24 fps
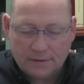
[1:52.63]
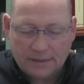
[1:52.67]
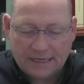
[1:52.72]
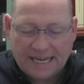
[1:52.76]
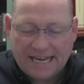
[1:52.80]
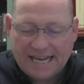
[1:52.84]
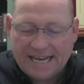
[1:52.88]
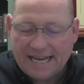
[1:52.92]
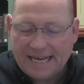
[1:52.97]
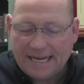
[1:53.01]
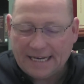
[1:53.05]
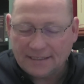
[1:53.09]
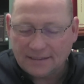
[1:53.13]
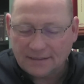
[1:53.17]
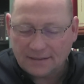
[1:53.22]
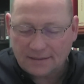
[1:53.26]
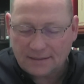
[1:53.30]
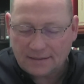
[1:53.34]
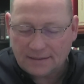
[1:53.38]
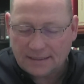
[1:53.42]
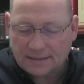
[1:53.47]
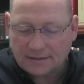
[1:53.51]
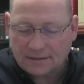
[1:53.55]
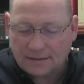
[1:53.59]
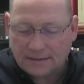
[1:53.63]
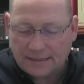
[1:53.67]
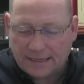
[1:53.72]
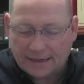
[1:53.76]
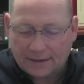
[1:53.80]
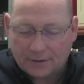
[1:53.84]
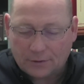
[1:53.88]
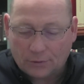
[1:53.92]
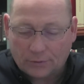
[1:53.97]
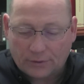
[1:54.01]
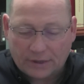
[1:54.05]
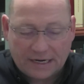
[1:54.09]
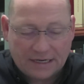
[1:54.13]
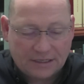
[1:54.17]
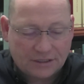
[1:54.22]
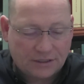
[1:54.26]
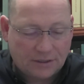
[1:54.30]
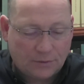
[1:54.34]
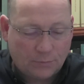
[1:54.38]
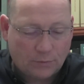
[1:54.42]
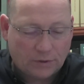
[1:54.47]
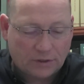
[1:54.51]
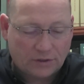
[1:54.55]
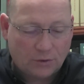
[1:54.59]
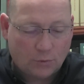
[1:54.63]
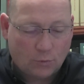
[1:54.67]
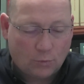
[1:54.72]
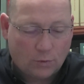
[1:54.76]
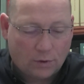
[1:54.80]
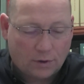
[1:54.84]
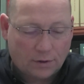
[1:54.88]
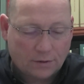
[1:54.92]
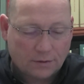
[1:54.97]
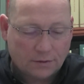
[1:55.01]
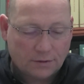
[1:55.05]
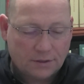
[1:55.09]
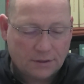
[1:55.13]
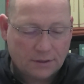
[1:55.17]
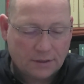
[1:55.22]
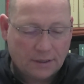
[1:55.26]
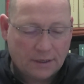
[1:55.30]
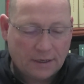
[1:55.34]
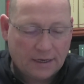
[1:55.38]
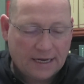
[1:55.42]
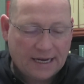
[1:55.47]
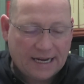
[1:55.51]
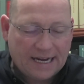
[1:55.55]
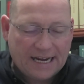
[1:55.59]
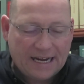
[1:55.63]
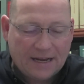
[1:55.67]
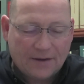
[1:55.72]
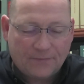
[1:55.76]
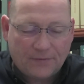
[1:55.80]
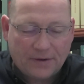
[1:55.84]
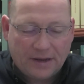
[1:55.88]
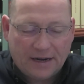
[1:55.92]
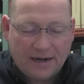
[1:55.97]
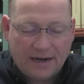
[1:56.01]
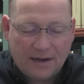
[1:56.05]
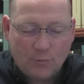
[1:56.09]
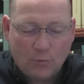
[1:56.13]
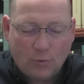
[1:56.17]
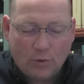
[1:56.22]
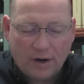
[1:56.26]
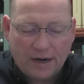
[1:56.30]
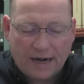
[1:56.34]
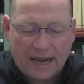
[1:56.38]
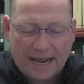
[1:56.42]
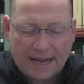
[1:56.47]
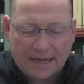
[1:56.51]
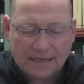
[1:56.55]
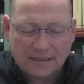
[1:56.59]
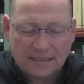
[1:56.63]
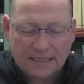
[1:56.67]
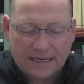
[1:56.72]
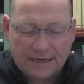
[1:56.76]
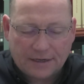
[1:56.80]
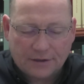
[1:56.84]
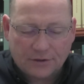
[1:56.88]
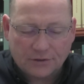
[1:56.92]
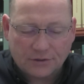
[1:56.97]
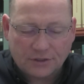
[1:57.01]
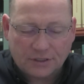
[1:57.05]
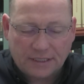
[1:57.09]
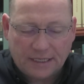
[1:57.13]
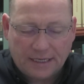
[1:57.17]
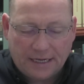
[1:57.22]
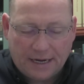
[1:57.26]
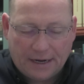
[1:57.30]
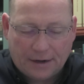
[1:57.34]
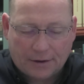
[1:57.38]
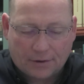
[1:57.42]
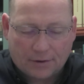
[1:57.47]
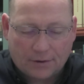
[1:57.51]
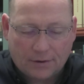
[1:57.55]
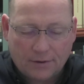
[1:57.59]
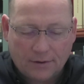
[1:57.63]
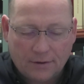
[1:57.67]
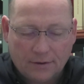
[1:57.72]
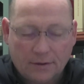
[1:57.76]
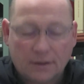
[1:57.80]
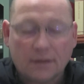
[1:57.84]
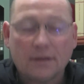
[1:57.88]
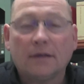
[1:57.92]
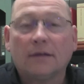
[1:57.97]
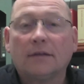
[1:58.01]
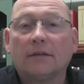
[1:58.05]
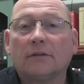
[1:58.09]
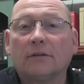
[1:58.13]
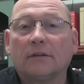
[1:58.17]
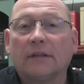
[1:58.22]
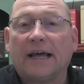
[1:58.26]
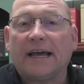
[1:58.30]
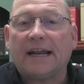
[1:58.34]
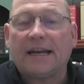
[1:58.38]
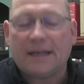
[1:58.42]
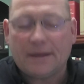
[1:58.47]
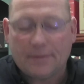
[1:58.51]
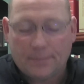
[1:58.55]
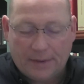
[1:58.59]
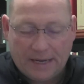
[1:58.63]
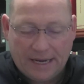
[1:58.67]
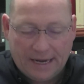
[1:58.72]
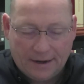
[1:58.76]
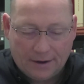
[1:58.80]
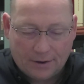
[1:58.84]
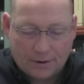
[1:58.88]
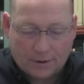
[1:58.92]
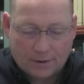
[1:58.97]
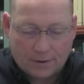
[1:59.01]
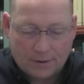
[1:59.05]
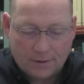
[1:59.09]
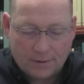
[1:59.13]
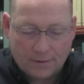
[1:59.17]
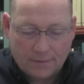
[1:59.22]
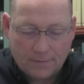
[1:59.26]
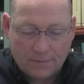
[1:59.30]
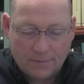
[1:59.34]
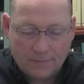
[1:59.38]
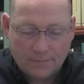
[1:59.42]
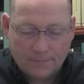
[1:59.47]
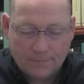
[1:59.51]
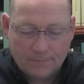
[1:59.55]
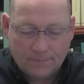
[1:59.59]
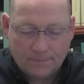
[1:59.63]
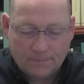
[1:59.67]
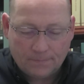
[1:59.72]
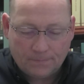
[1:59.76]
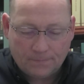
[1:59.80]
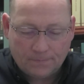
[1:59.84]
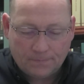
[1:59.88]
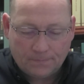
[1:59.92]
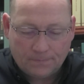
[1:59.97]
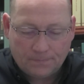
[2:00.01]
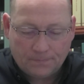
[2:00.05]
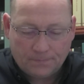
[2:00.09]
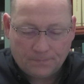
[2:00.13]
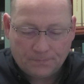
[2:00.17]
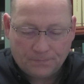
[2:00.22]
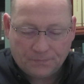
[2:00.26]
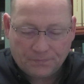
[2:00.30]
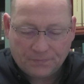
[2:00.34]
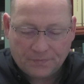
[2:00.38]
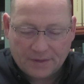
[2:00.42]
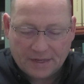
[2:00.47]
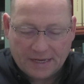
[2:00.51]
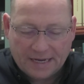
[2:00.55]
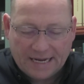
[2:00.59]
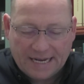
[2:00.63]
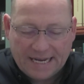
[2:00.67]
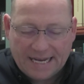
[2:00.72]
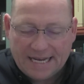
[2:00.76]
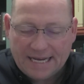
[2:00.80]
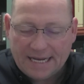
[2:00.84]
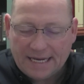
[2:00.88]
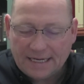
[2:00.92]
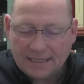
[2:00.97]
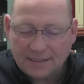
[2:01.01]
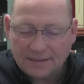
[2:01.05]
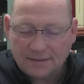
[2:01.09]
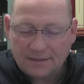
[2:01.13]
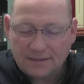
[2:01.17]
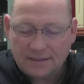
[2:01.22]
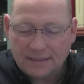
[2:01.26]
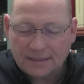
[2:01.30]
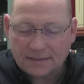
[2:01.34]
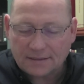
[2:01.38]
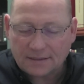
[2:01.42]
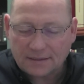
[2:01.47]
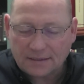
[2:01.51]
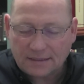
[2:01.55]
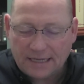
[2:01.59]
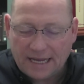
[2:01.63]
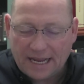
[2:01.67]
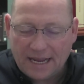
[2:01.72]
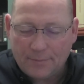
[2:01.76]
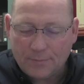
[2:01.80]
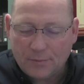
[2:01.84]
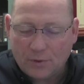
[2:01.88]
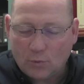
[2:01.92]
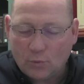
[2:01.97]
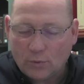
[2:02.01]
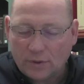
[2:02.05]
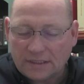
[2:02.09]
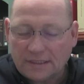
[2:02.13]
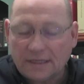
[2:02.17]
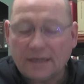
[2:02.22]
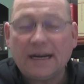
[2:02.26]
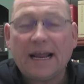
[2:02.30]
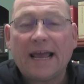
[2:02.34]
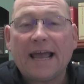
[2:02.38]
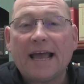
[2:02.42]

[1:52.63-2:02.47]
He ends this declaration with the words, "If anyone has ears to hear, let him hear." He ends this statement with an